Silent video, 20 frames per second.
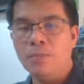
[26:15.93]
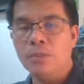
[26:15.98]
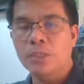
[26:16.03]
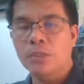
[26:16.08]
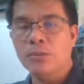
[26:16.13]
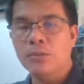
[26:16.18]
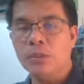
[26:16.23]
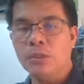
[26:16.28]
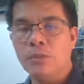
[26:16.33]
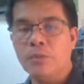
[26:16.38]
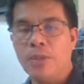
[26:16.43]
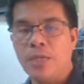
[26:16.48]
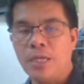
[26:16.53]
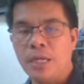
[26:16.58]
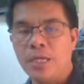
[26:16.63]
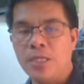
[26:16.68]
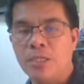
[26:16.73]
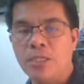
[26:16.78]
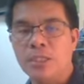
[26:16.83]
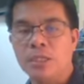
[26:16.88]
school
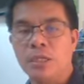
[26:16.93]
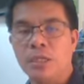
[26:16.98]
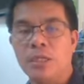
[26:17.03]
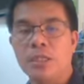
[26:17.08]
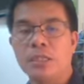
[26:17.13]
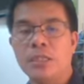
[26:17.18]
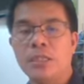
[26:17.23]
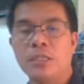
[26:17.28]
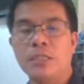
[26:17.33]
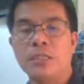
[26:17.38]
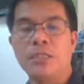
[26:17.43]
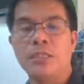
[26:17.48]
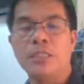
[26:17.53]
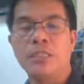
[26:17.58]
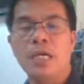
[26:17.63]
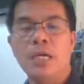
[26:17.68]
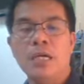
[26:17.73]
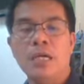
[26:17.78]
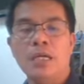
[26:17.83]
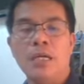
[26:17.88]
operations
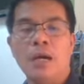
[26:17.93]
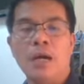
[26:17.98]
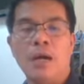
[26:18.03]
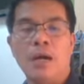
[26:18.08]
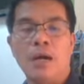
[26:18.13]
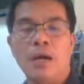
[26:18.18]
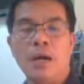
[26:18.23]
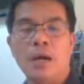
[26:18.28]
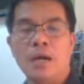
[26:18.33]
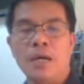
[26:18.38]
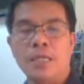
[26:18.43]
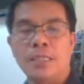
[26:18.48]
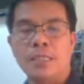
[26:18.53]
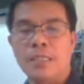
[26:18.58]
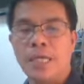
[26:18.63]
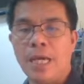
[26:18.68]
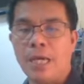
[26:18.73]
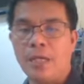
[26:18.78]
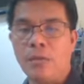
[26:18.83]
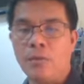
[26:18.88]

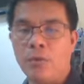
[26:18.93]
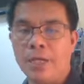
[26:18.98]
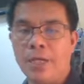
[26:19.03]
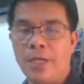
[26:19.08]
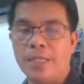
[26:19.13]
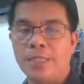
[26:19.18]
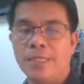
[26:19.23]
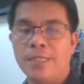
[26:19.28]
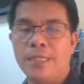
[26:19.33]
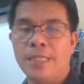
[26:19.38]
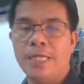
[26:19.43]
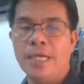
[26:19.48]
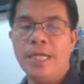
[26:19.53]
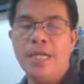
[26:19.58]
CI works.